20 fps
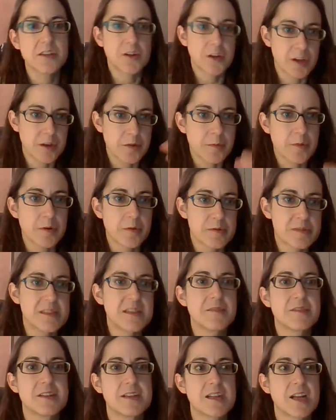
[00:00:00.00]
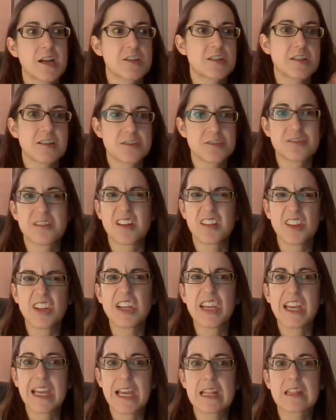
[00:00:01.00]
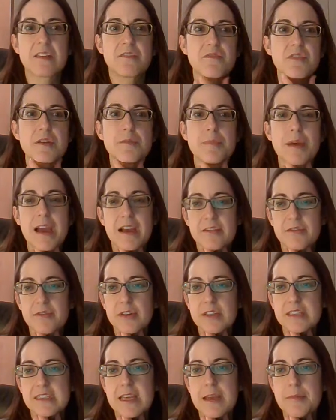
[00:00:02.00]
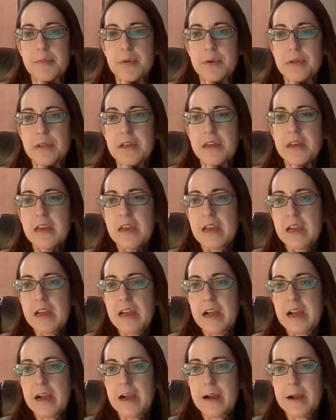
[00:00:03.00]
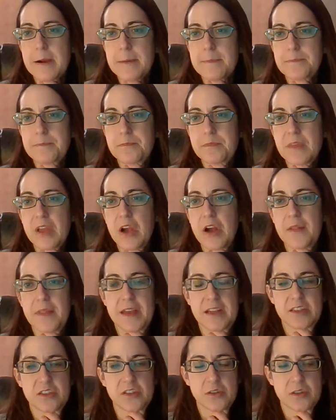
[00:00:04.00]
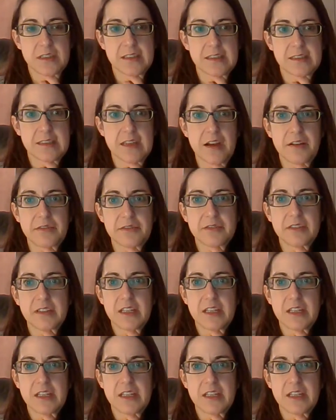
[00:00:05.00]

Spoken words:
You know, you receive a deduction because you're not looking at the feedback, for example, all that sort of stuff.